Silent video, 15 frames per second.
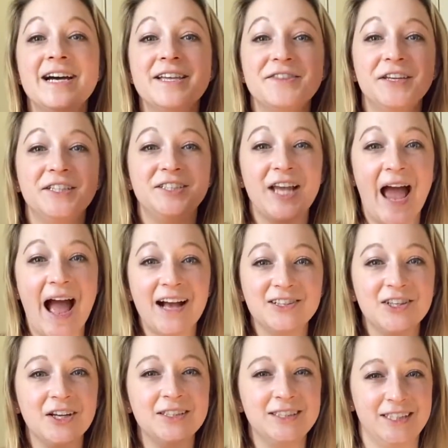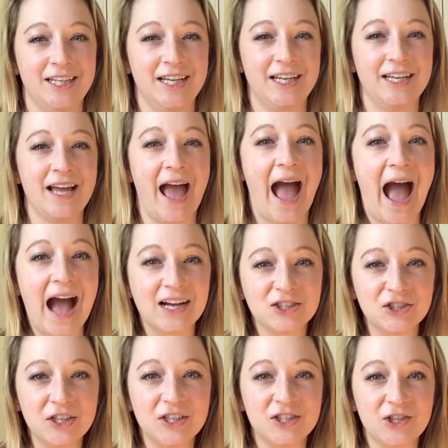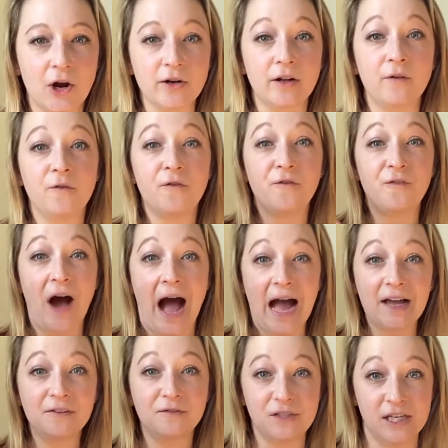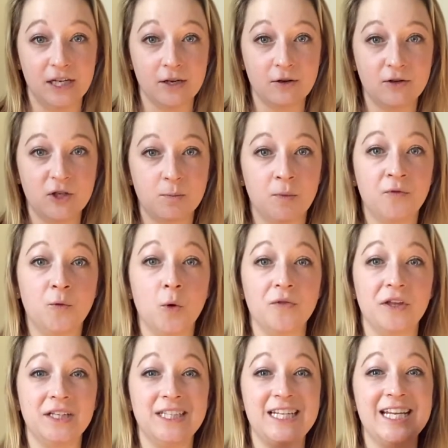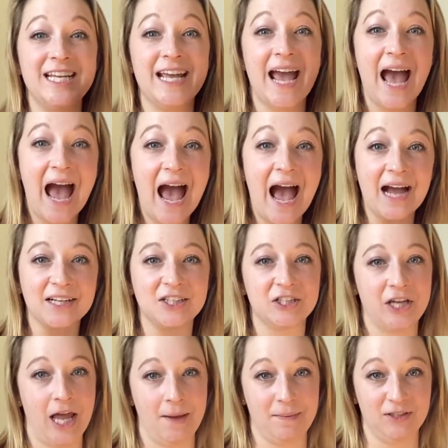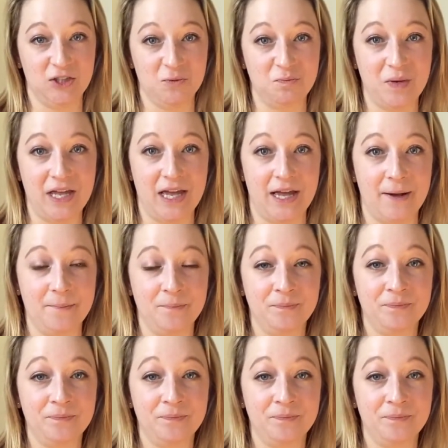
The tax on tea actually started 5 years before the Tea Act came into being.